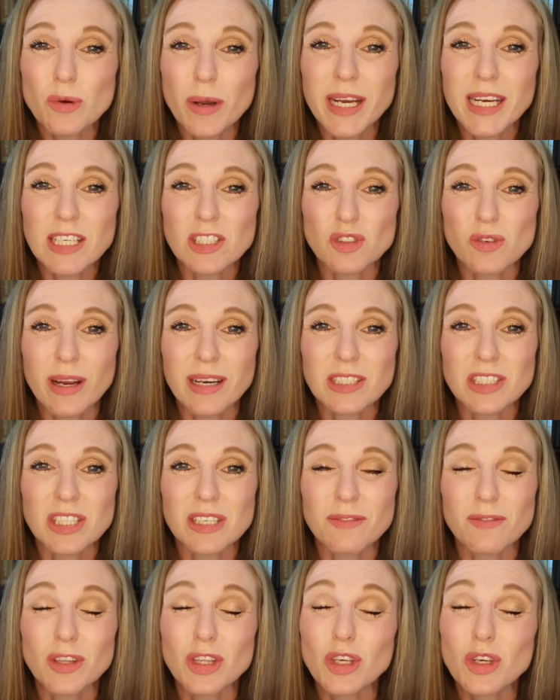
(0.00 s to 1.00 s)
trading
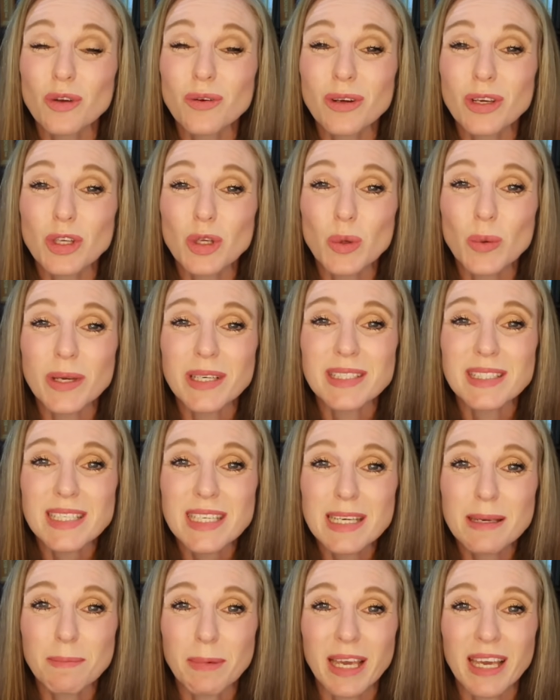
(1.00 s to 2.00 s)
strategy for the
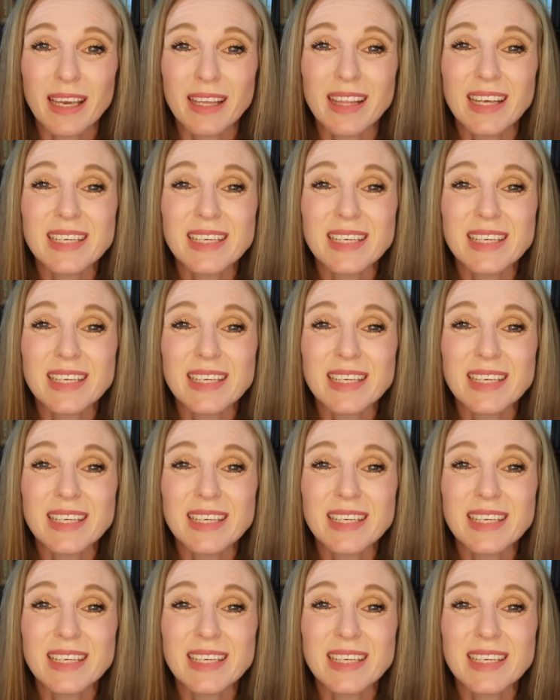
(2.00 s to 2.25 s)
Euro-USD pair